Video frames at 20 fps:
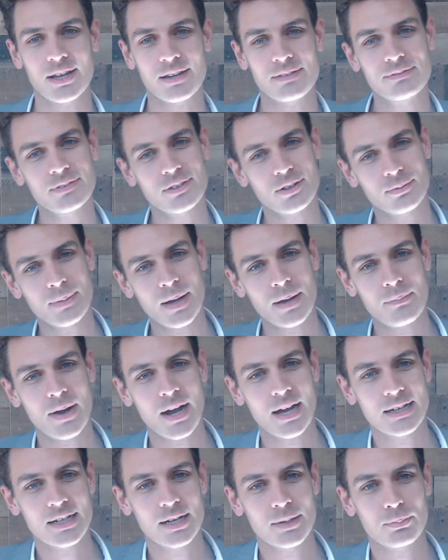I fill my
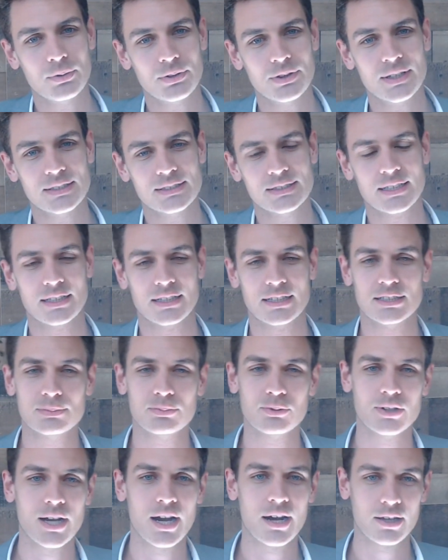mind up with this thing, this
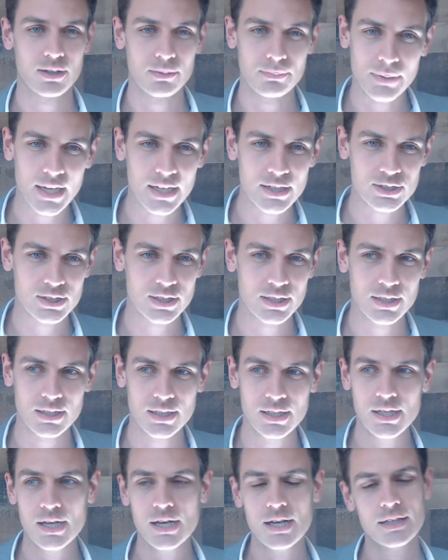
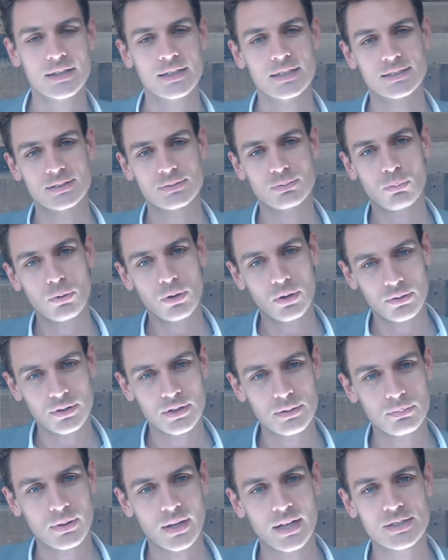preoccupation, this
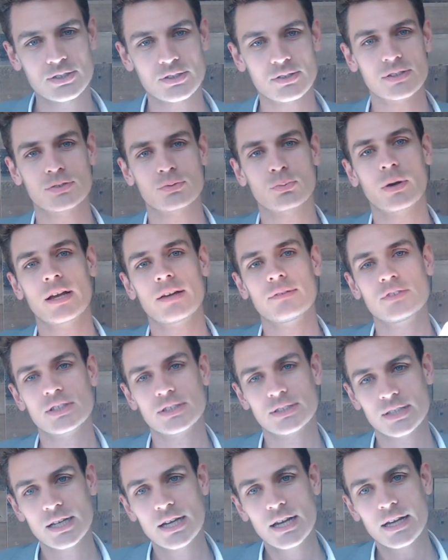worldly pleasure, this way of
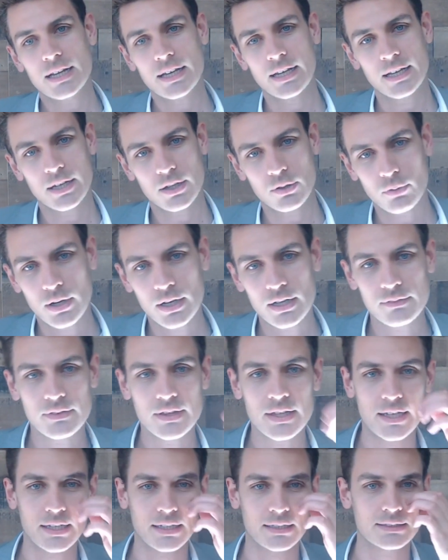just getting rid of
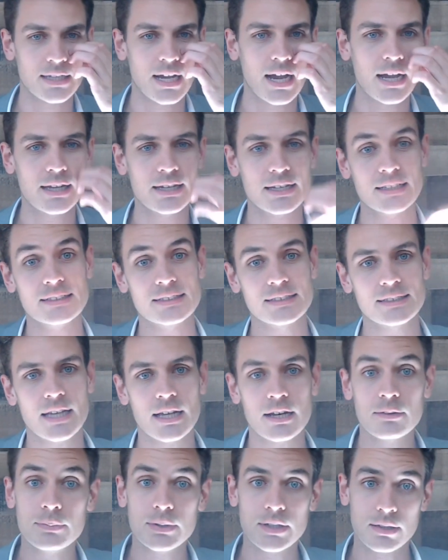the anxiety
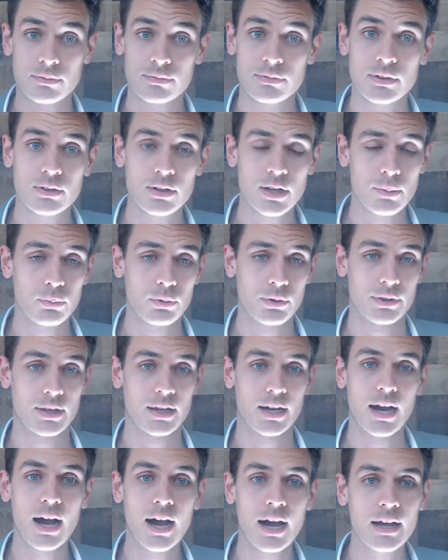instead of being filled up with
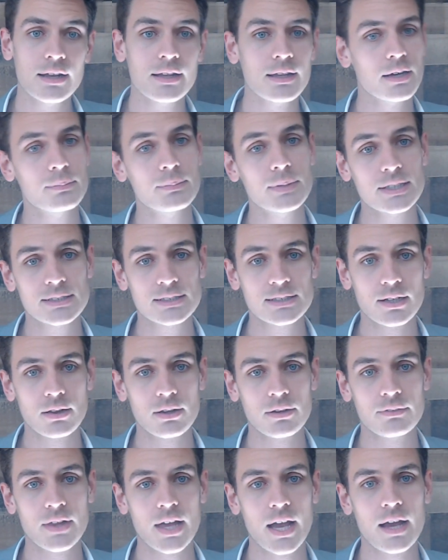God amidst all
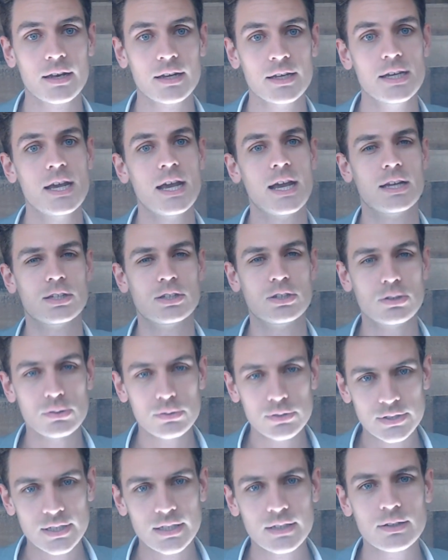of that and
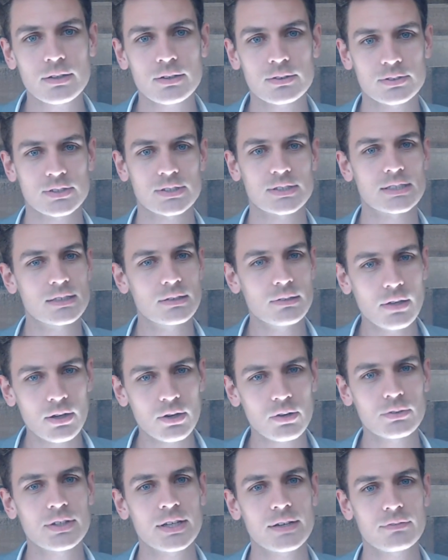using those
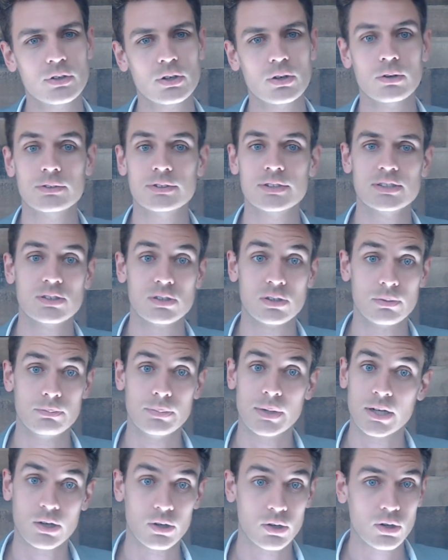little difficulties, the
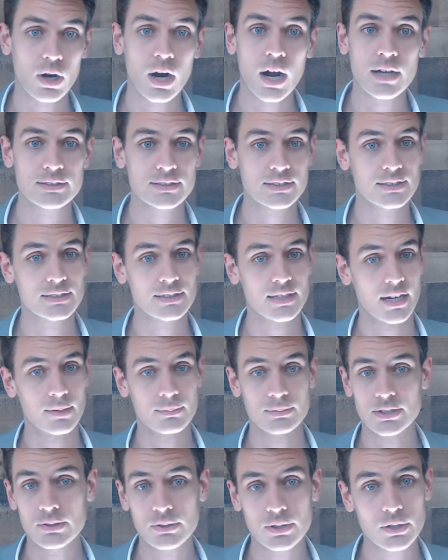bigger crosses that I'm
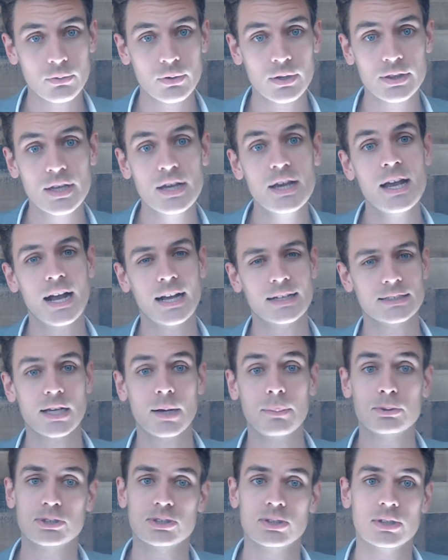dealing with as
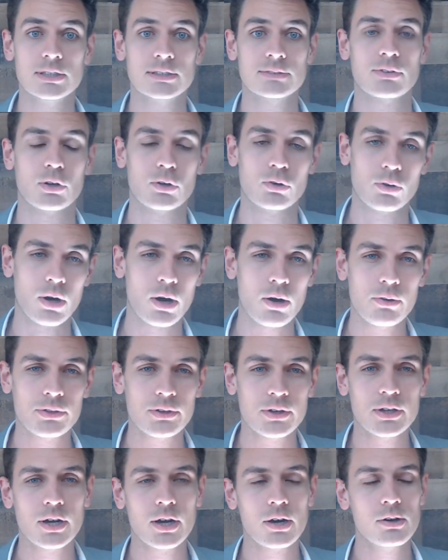opportunities for growth,
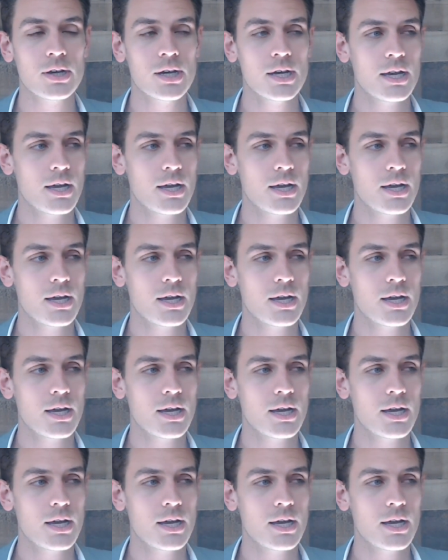you know?